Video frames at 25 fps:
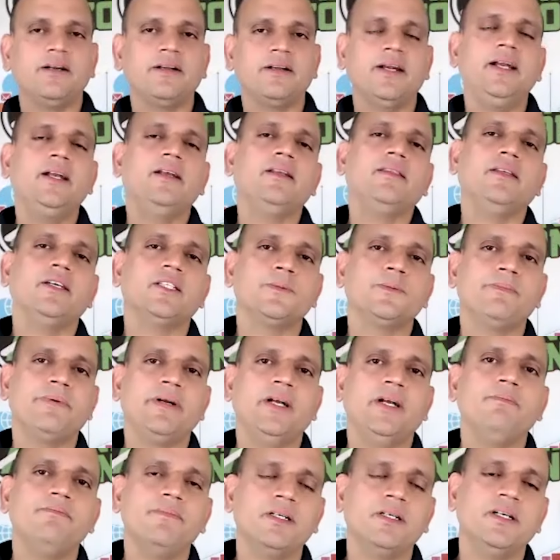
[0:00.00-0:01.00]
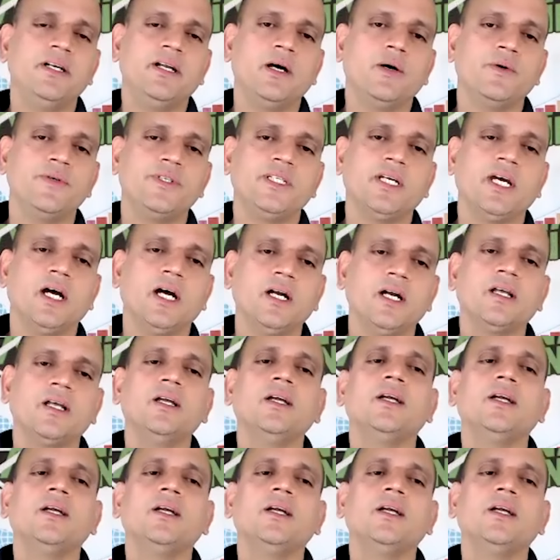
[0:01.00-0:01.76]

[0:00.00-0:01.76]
right? The sprint burn down chart.